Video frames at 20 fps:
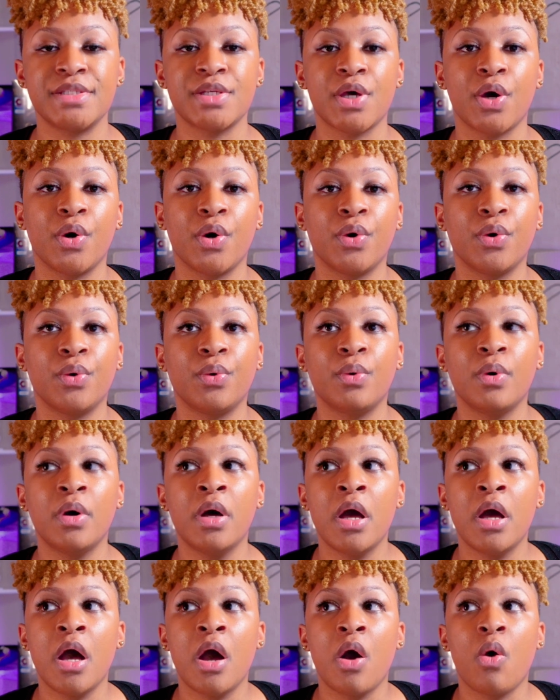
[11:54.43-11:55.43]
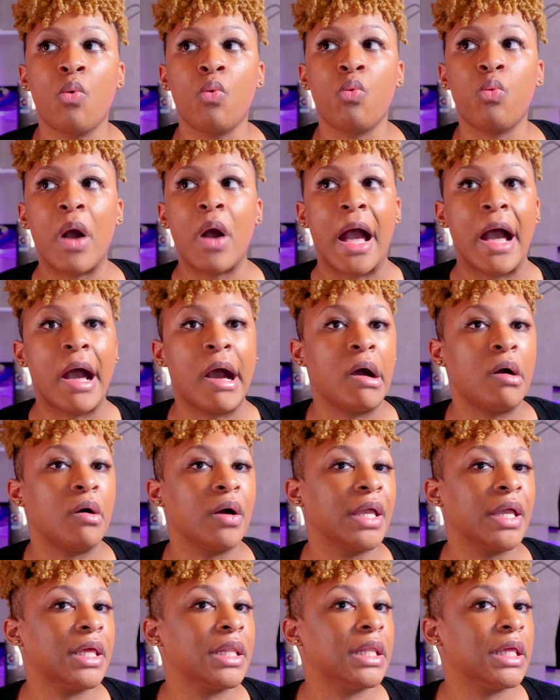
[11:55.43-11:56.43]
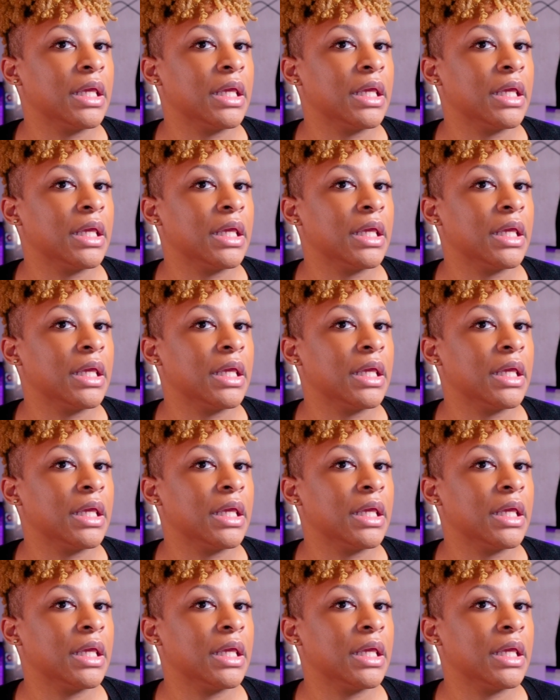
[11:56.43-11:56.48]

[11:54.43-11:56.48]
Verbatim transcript: So while it